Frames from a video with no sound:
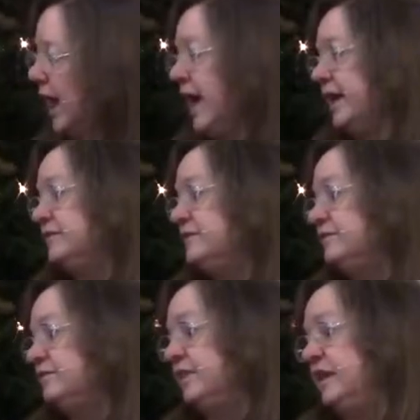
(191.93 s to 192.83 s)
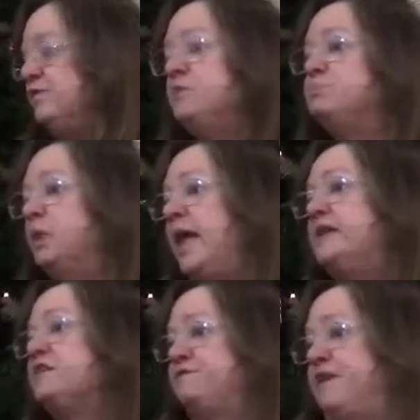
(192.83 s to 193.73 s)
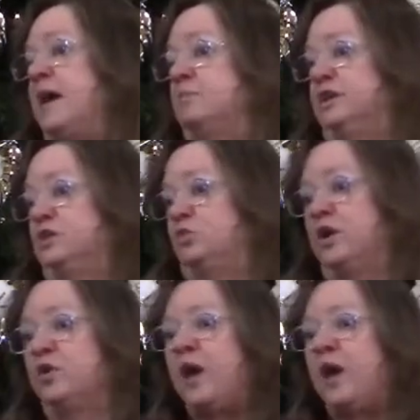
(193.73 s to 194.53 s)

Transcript: and even blended families where you